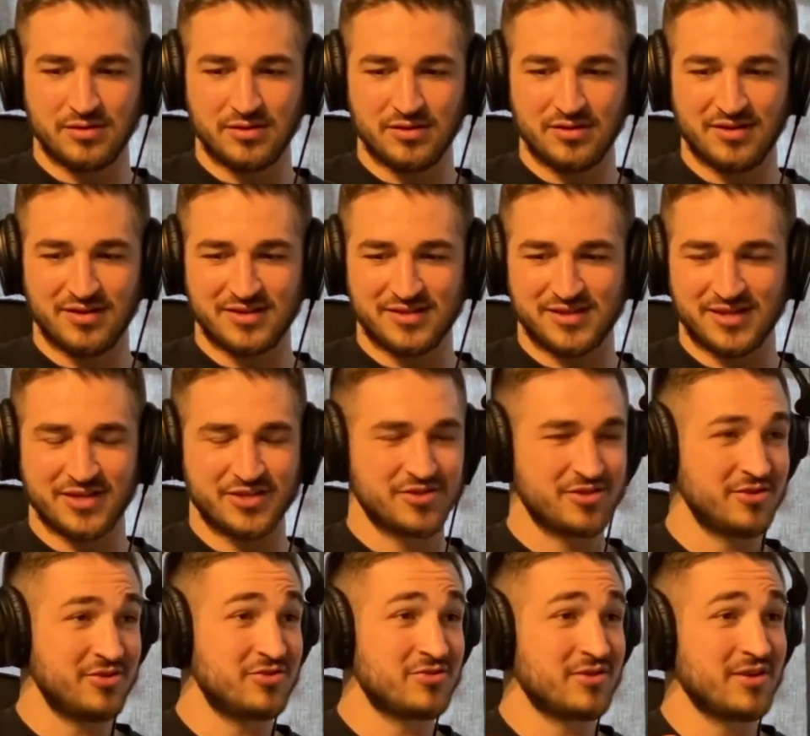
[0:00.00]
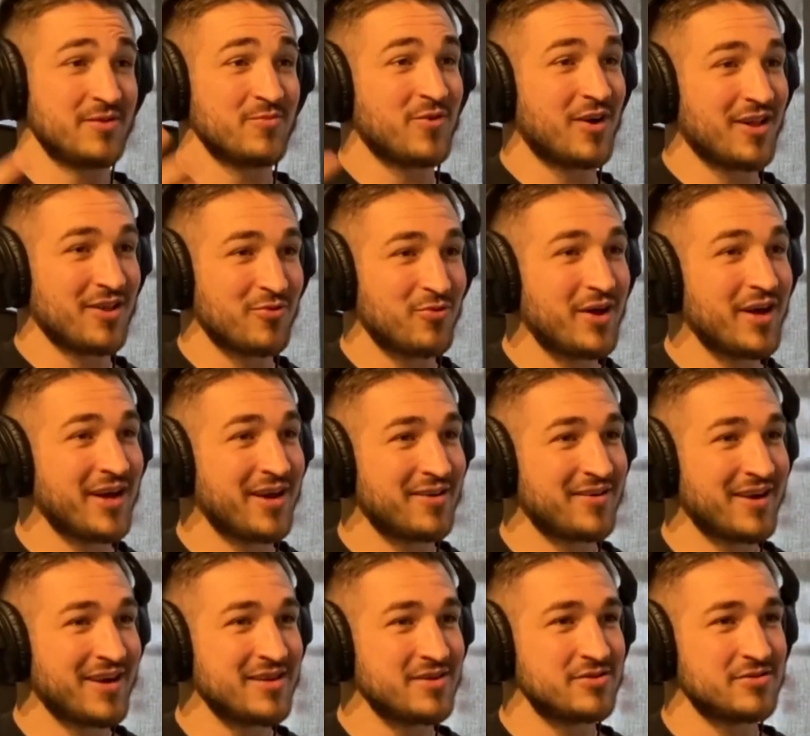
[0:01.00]
essentially dream while awake,
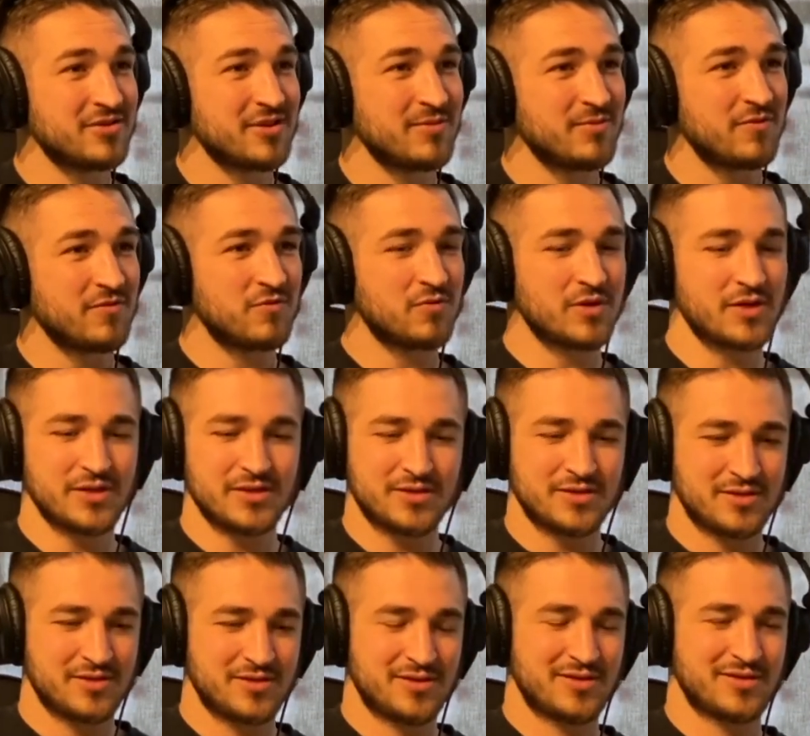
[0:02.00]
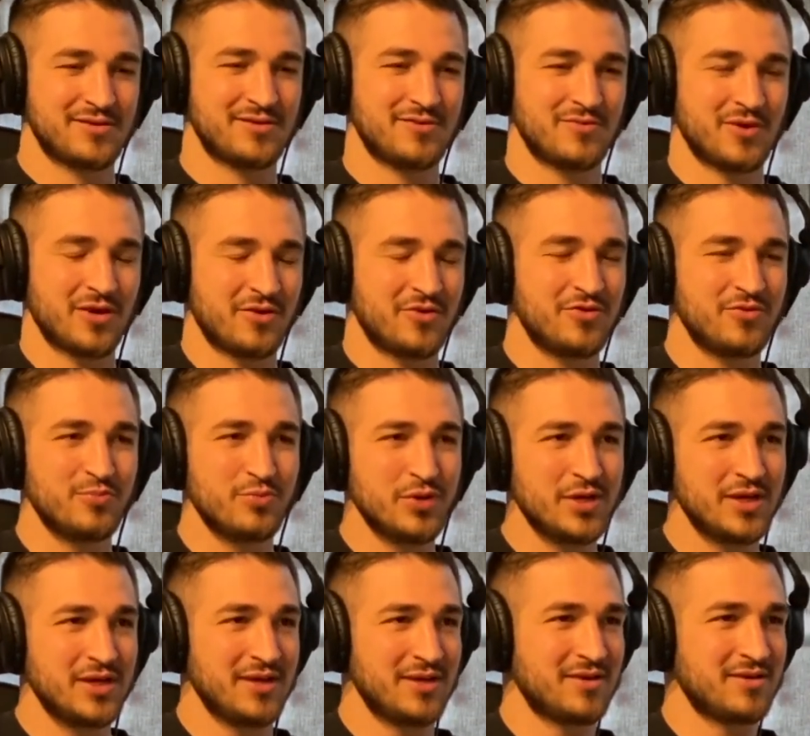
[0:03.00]
right? Dream of what could
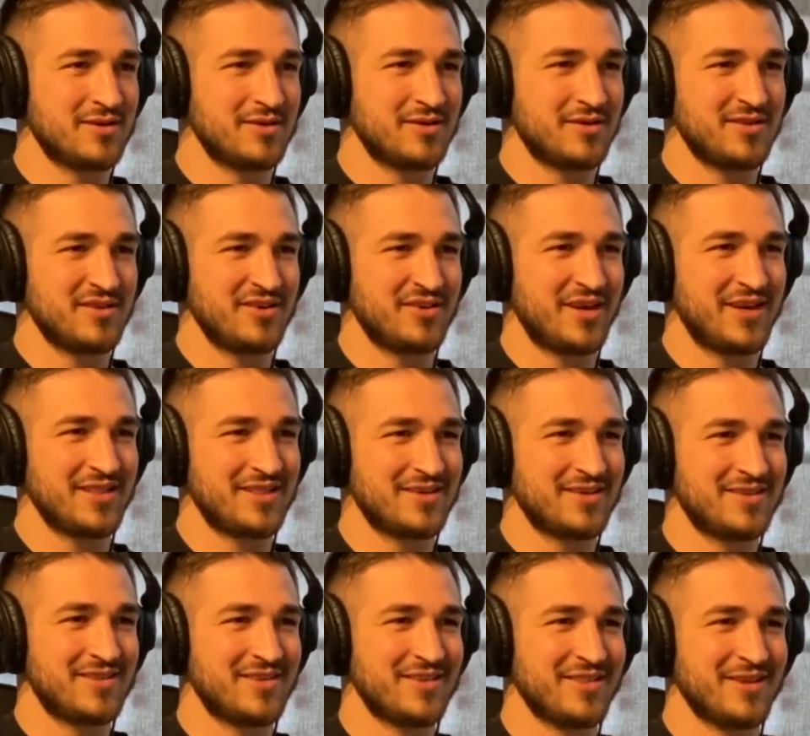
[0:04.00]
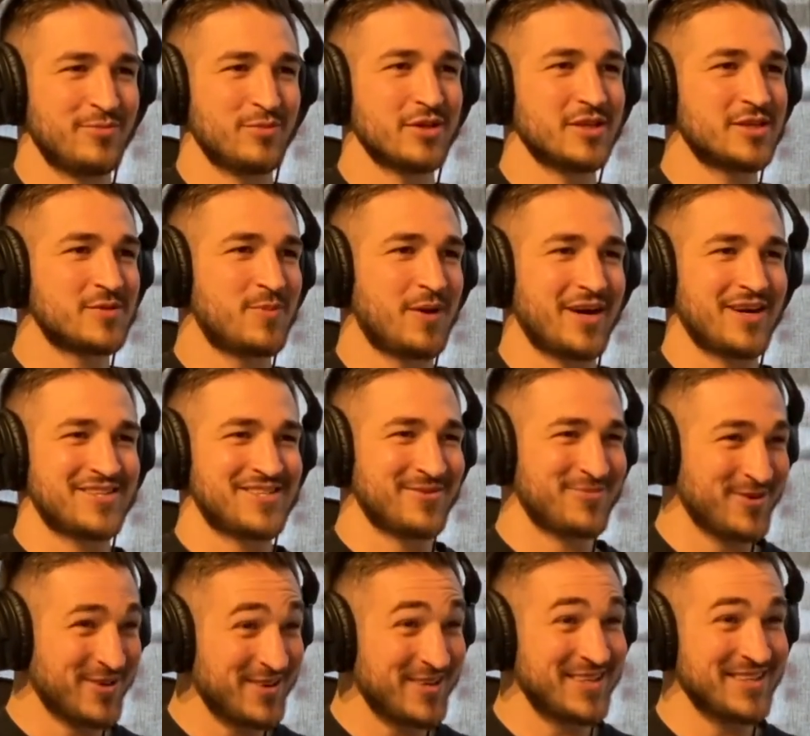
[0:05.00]
be the limitless
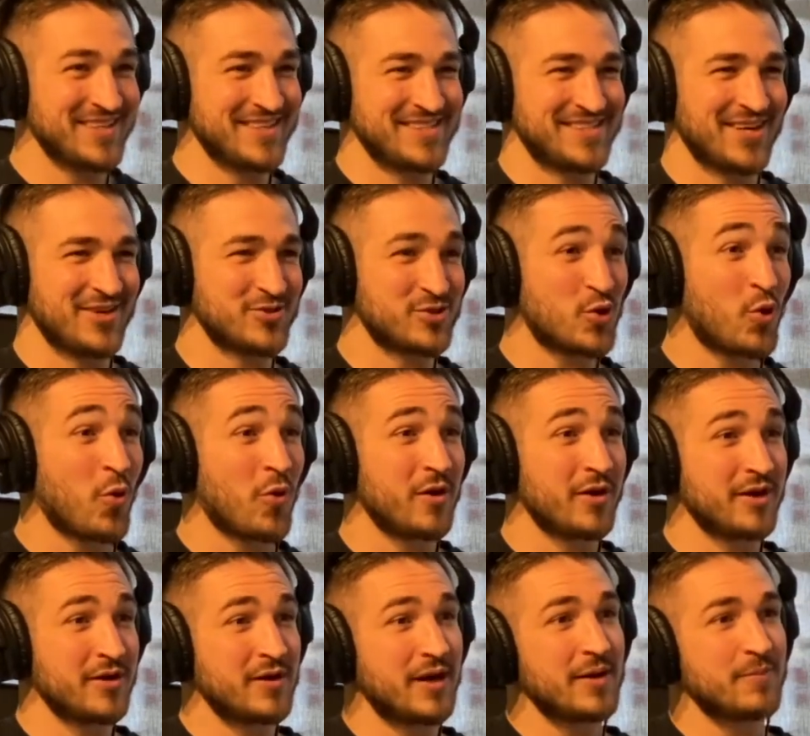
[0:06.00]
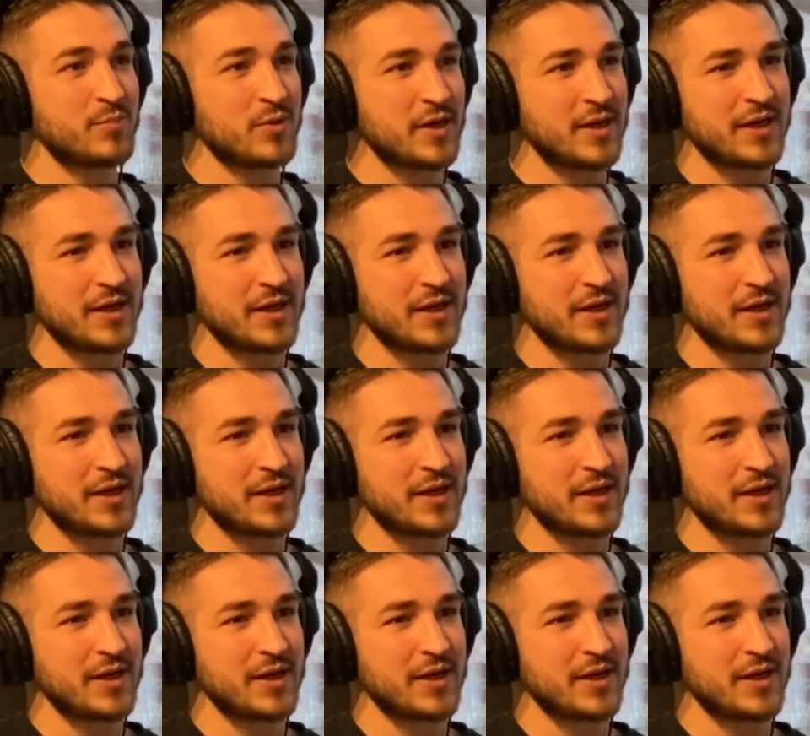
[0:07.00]
possibility. It sounds corny, right? But